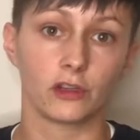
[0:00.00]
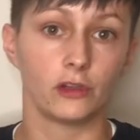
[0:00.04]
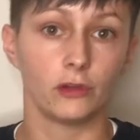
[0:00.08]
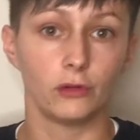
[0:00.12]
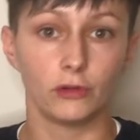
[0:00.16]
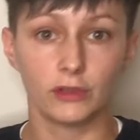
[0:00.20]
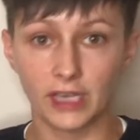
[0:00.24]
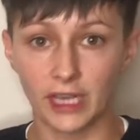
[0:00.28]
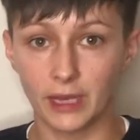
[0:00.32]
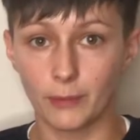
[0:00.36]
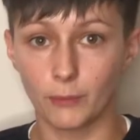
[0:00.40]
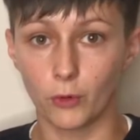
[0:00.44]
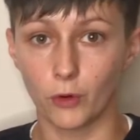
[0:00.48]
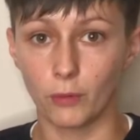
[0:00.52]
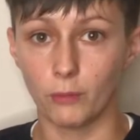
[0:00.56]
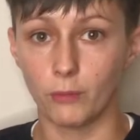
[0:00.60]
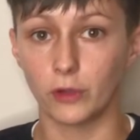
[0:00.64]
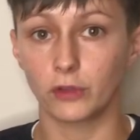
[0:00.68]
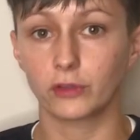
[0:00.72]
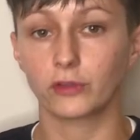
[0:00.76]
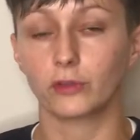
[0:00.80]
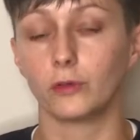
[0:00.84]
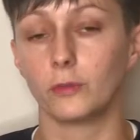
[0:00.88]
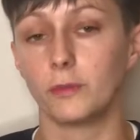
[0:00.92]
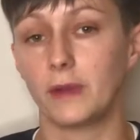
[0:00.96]
You get more
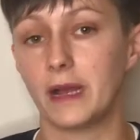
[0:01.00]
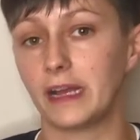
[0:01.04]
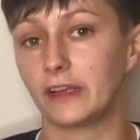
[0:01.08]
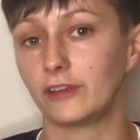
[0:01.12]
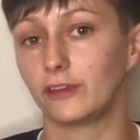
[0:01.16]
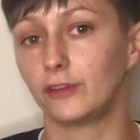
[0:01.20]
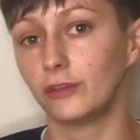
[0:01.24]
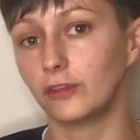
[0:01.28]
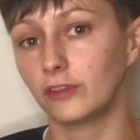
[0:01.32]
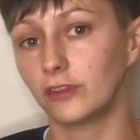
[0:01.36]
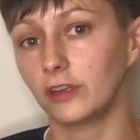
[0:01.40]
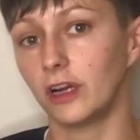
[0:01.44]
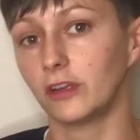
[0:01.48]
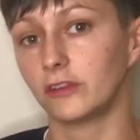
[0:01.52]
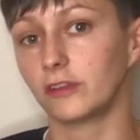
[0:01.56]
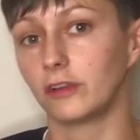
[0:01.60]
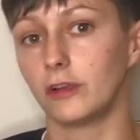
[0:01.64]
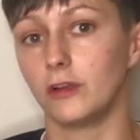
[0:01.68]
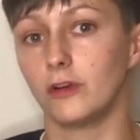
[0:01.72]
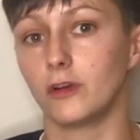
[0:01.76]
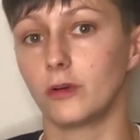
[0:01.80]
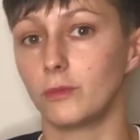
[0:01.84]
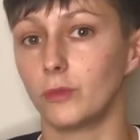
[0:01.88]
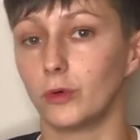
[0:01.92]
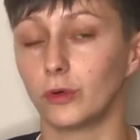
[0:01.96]
muscle mass, you start to
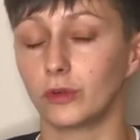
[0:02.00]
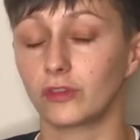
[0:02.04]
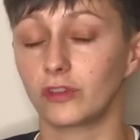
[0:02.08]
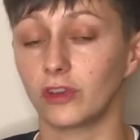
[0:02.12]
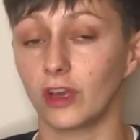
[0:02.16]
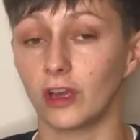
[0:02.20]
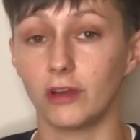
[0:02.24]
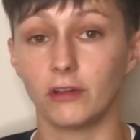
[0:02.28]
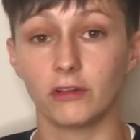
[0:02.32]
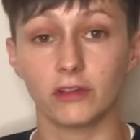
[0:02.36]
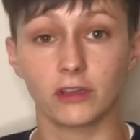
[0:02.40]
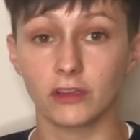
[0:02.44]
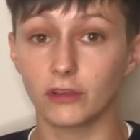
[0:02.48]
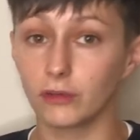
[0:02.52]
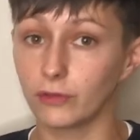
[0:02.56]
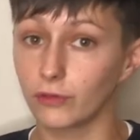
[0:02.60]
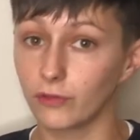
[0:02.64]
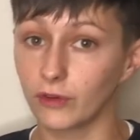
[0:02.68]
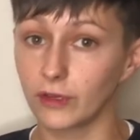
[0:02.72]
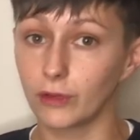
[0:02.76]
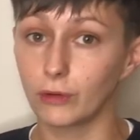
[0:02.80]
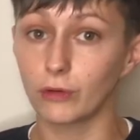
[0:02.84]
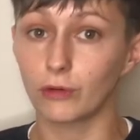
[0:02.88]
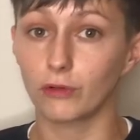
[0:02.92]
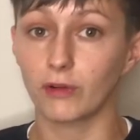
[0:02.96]
look more toned, and you
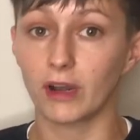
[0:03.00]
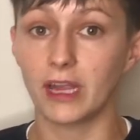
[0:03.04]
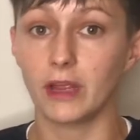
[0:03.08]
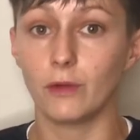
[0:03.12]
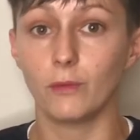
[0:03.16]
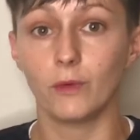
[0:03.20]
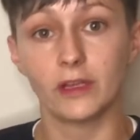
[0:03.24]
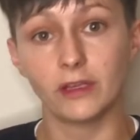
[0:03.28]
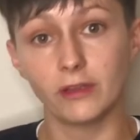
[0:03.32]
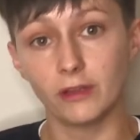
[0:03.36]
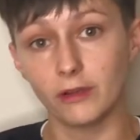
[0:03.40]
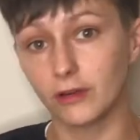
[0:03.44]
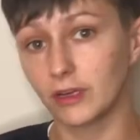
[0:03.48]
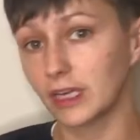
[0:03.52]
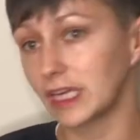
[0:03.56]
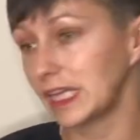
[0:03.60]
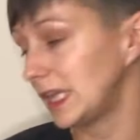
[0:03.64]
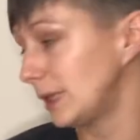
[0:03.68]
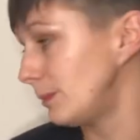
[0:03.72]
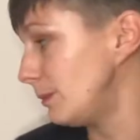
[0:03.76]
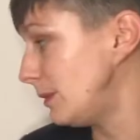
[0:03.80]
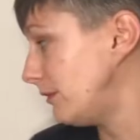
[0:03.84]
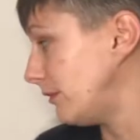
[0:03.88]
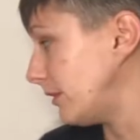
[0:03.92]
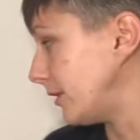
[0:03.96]
feel great when you look in the
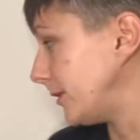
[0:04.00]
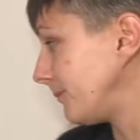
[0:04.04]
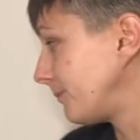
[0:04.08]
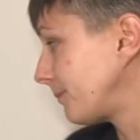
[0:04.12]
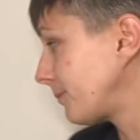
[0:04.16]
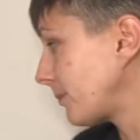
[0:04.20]
mirror.